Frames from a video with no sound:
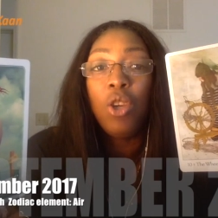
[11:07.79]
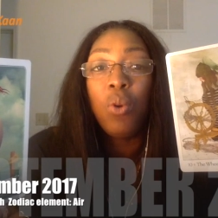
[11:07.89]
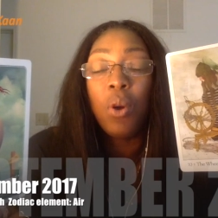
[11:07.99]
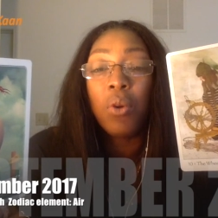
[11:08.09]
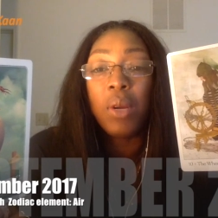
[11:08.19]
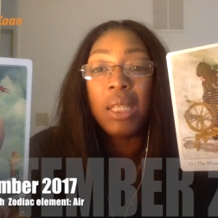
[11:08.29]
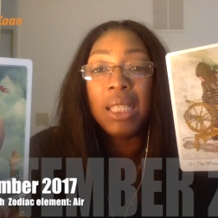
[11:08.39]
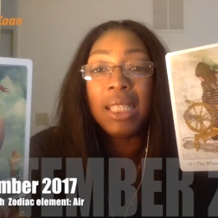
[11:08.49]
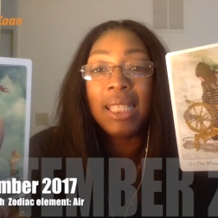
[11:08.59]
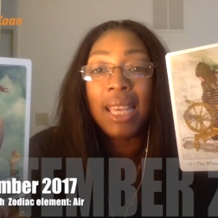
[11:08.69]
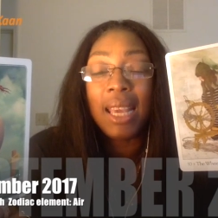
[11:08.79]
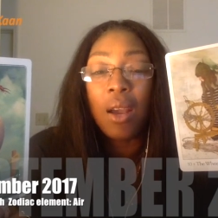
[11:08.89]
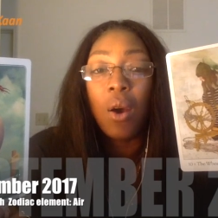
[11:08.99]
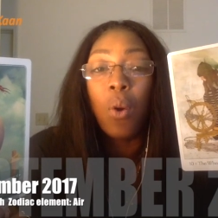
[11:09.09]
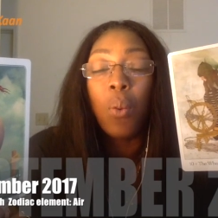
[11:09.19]
you are going to
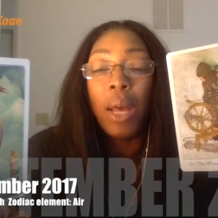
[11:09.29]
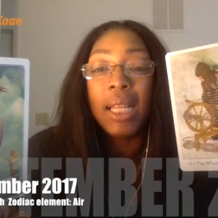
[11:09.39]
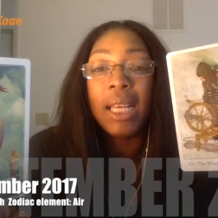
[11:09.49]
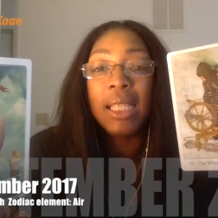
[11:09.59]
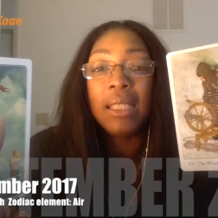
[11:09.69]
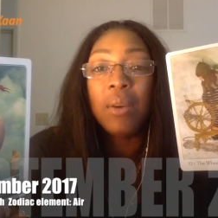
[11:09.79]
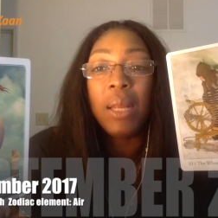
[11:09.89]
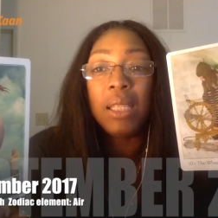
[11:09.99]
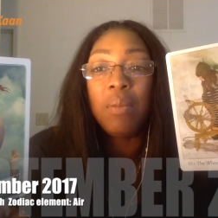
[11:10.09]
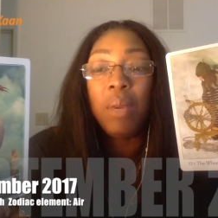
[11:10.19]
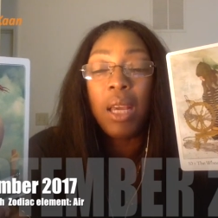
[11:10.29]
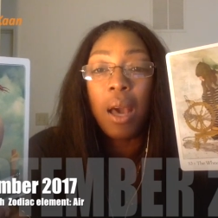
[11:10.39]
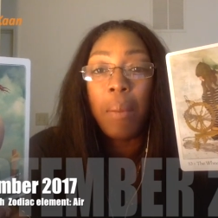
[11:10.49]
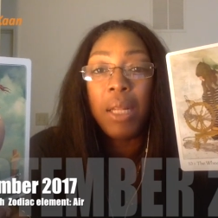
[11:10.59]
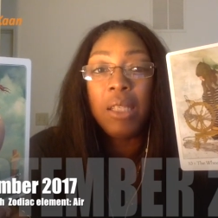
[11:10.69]
see what is going to be
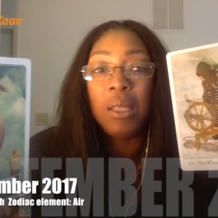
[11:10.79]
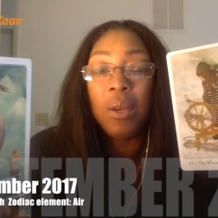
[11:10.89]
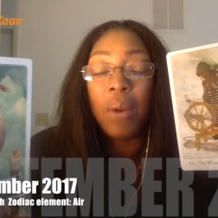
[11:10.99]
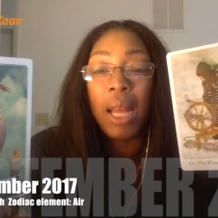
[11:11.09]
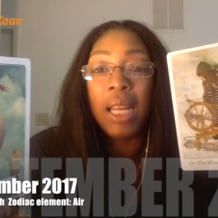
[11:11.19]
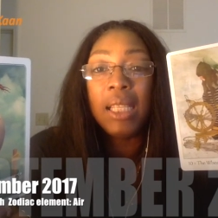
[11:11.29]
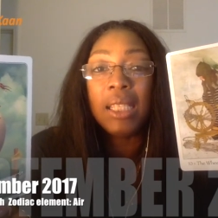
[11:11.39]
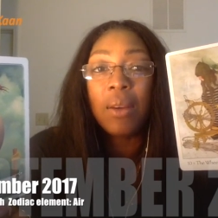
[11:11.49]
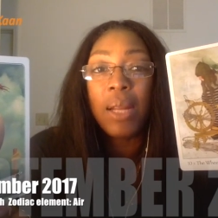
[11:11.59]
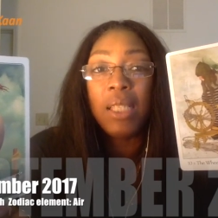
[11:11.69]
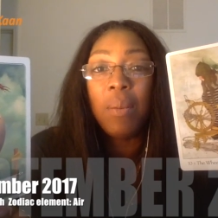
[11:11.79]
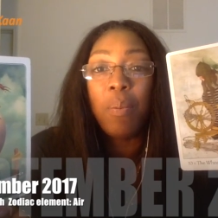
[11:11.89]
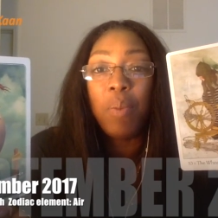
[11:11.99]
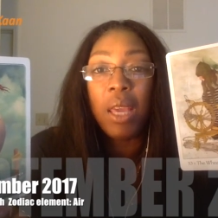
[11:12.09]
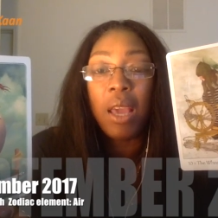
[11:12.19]
coming to you, and it's going to
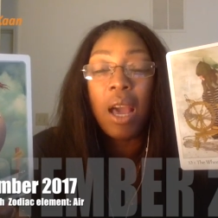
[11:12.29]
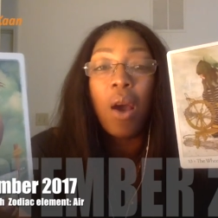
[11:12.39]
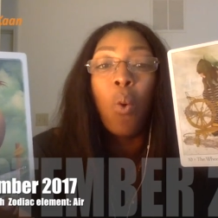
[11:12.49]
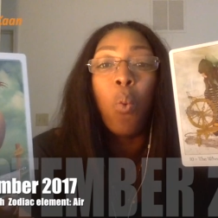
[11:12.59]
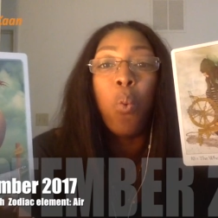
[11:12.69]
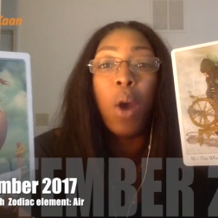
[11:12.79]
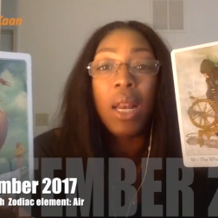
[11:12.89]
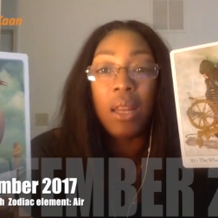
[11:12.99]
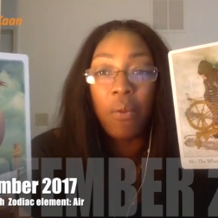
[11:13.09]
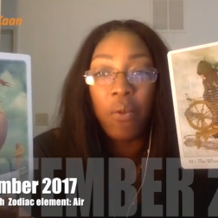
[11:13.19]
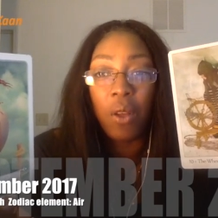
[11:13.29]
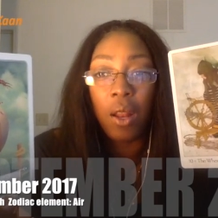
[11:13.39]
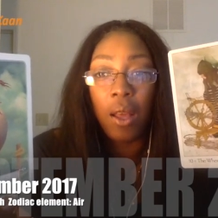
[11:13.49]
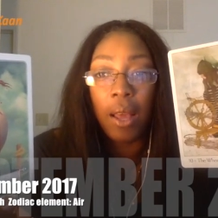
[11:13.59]
be wonderful.